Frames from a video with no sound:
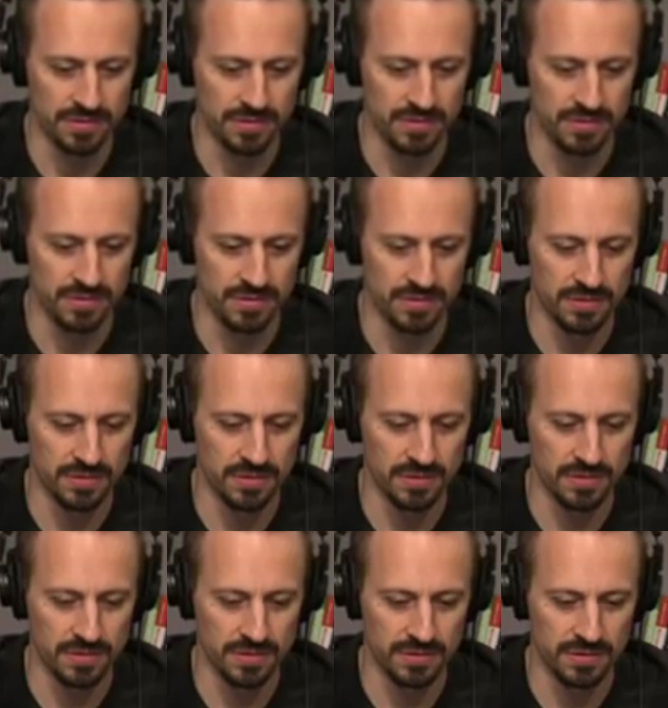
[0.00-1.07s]

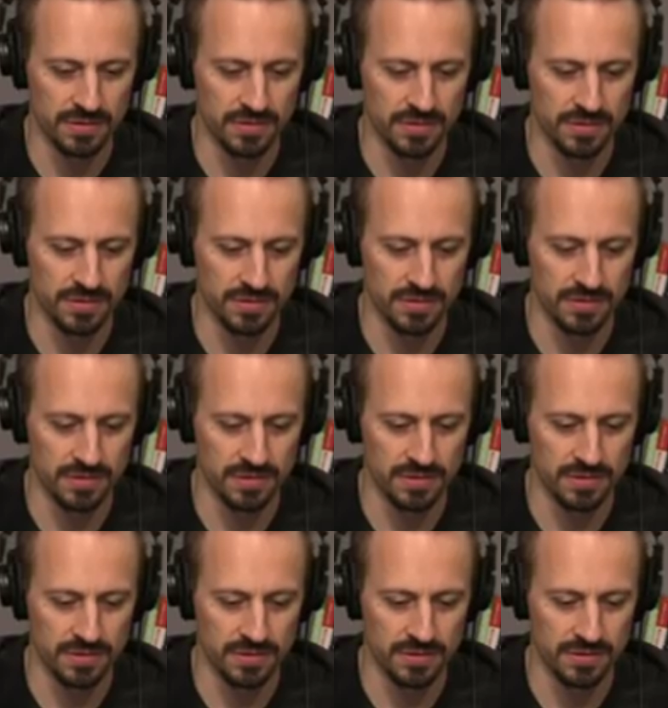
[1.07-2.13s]

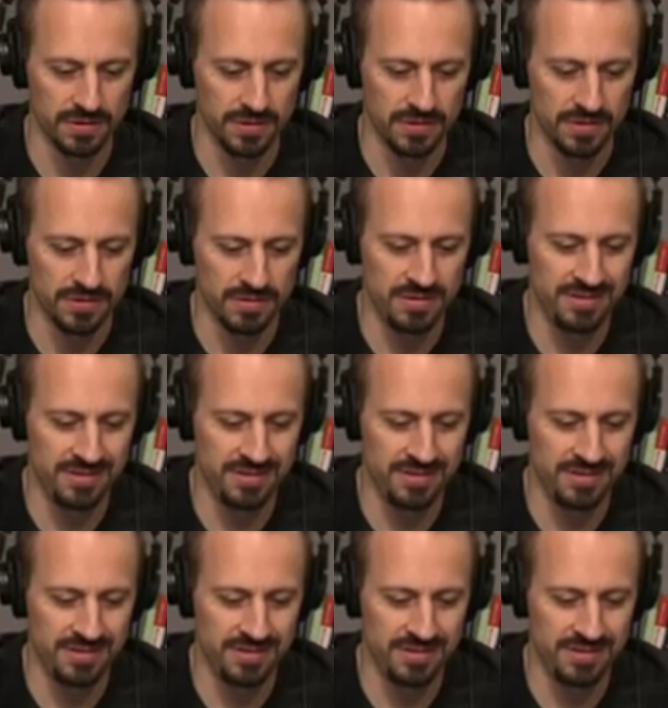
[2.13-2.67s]
(silent)